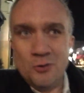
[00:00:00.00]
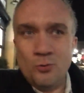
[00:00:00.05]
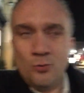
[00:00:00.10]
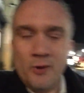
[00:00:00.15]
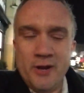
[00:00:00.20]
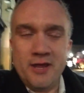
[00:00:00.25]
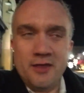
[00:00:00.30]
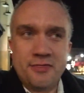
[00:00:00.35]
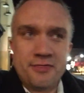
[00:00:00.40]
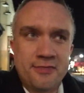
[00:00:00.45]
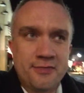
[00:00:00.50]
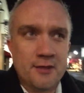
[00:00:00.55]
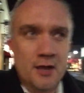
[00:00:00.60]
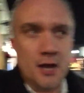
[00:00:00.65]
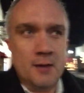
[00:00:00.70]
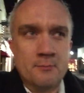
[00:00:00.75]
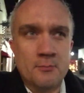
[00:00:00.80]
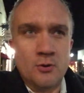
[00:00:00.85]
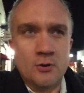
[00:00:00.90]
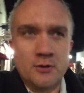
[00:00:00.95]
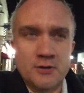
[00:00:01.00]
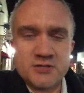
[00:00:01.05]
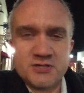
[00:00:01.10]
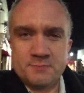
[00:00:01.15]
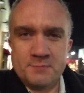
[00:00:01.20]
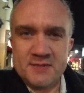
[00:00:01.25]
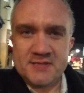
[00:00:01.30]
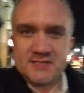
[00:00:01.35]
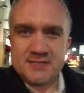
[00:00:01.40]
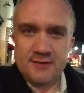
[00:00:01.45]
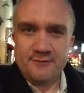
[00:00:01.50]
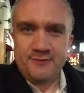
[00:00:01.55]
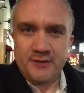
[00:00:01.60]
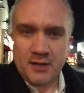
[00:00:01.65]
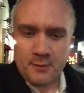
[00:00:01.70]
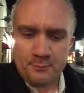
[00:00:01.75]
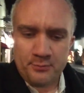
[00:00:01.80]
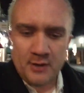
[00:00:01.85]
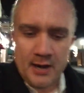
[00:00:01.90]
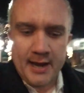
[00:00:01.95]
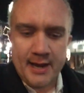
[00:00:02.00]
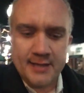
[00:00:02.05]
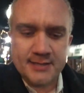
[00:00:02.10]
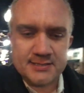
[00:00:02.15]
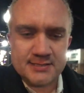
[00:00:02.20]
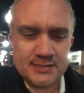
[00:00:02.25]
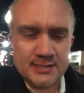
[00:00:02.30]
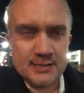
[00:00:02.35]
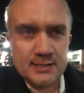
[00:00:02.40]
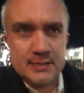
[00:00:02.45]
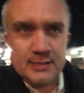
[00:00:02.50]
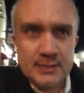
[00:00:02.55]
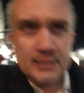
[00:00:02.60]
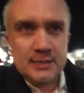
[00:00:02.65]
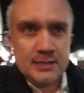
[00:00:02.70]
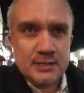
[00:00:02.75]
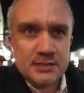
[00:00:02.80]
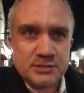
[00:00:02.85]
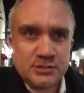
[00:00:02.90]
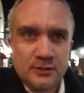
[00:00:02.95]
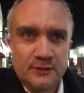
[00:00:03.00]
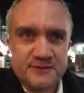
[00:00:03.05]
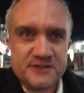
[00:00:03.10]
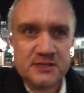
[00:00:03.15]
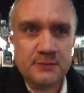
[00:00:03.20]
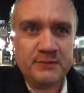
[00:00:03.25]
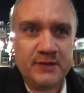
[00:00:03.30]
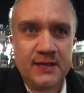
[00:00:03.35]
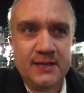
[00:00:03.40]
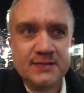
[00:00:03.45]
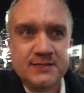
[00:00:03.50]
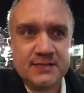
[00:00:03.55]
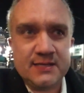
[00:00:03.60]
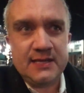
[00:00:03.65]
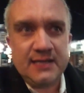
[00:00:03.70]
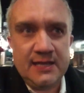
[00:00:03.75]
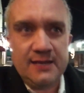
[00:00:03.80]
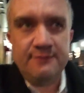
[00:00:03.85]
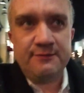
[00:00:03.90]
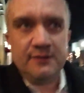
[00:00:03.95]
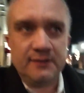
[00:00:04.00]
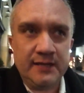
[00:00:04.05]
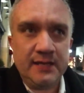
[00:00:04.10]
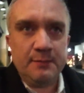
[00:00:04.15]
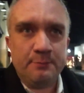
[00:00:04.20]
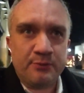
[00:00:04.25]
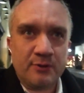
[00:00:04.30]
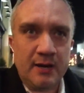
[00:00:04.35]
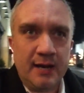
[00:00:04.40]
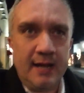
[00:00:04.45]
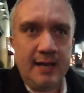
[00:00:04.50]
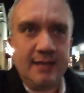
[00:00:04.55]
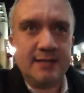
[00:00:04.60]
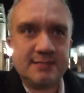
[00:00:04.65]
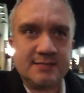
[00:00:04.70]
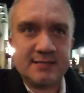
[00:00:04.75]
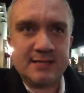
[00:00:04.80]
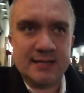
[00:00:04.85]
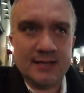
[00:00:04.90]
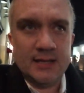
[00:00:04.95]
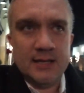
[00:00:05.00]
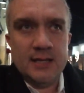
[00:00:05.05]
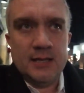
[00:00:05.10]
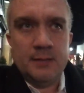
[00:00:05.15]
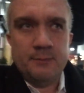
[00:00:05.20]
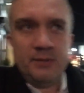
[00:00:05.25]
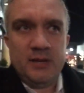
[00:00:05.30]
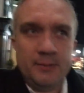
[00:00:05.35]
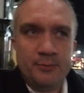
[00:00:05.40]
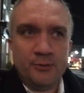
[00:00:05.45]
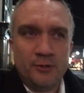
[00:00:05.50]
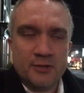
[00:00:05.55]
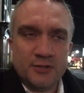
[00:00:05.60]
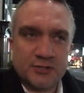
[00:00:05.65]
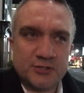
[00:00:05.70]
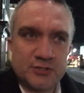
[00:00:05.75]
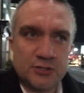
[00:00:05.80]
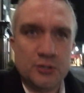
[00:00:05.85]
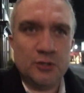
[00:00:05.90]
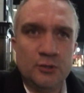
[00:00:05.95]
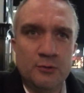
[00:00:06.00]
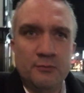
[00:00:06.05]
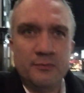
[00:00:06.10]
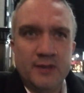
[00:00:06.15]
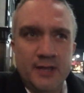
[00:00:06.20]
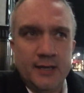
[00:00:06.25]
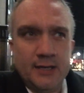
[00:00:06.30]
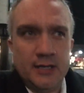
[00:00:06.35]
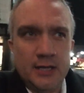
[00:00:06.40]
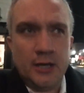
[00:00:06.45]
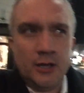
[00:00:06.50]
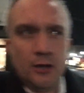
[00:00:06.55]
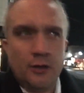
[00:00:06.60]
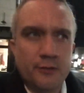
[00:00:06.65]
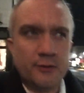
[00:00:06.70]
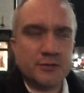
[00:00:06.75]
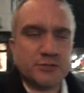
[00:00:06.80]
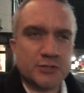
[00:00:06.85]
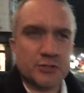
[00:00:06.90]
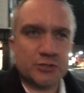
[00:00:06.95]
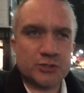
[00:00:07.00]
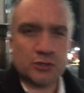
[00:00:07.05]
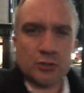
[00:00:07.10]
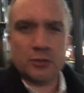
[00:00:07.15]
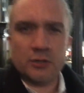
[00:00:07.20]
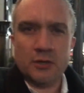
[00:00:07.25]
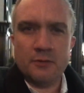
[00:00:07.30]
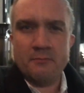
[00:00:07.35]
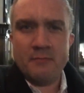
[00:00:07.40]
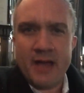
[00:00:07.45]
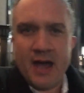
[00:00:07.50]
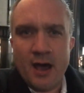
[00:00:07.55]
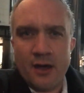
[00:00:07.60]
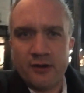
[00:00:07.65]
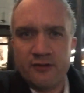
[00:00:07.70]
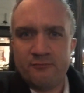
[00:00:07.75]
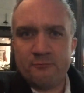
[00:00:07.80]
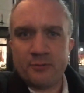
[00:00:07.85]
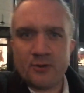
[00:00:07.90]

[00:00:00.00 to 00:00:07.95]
with a more specific price. So if something is evenly priced, people assume that there's a certain amount of